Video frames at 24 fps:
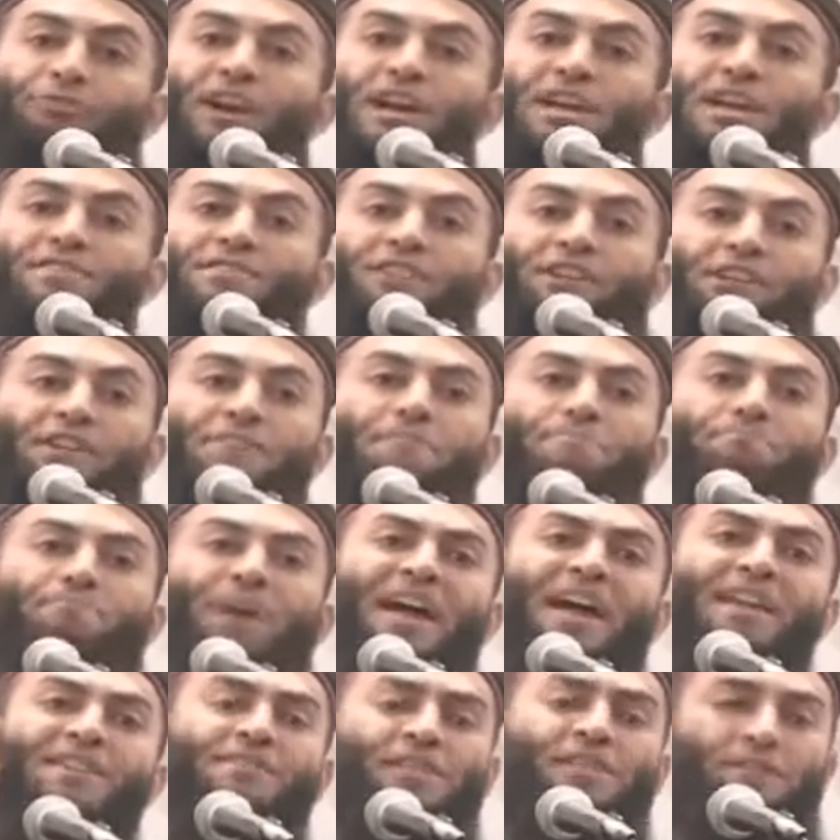friend,
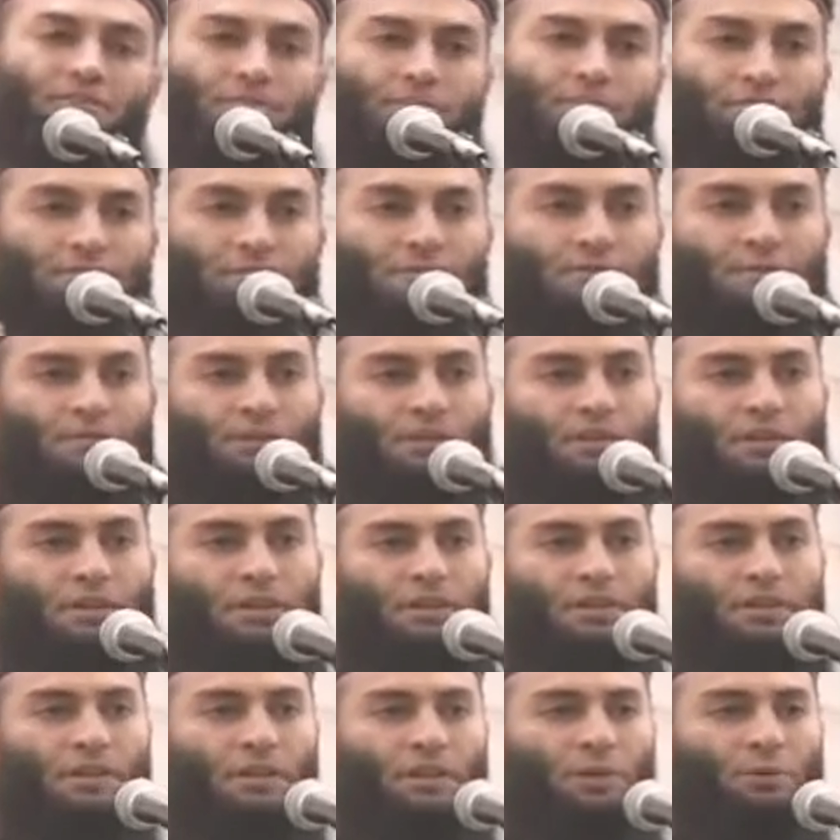companion.
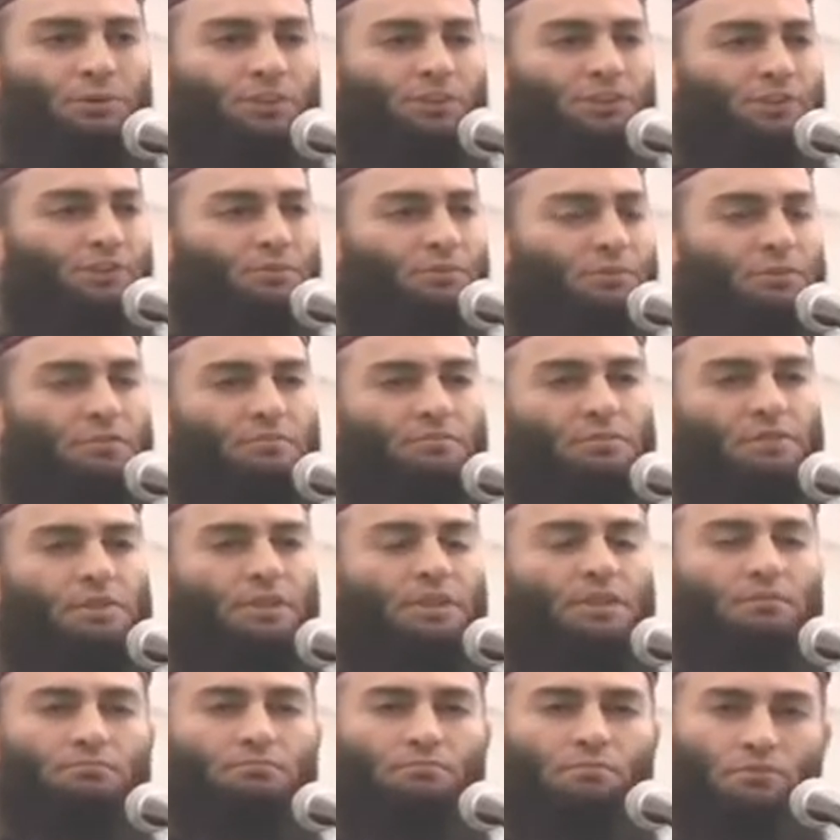He was extremely
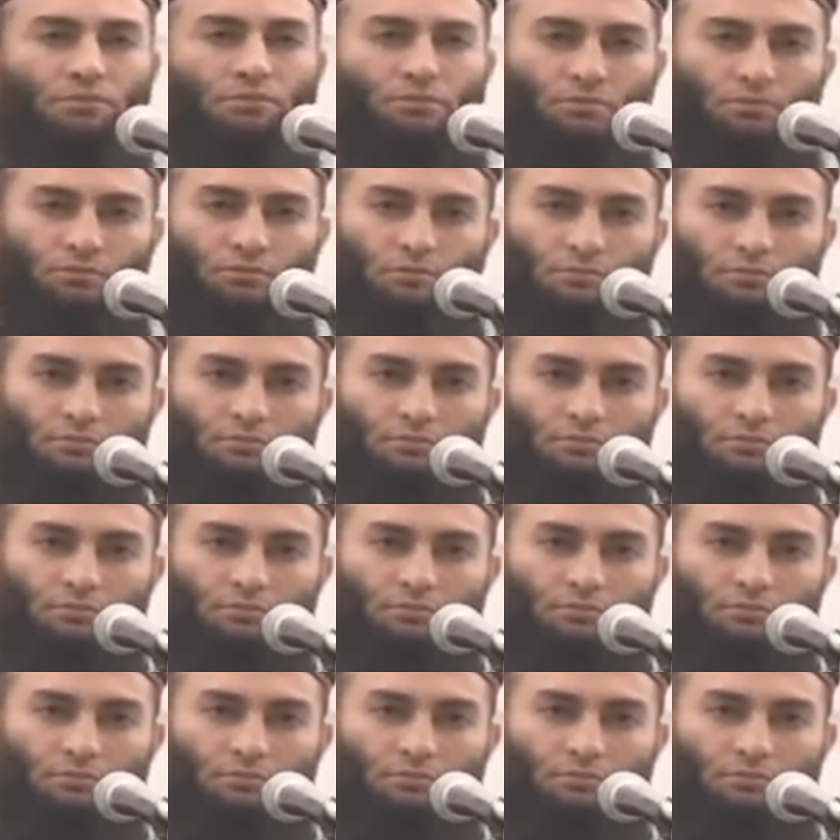humble.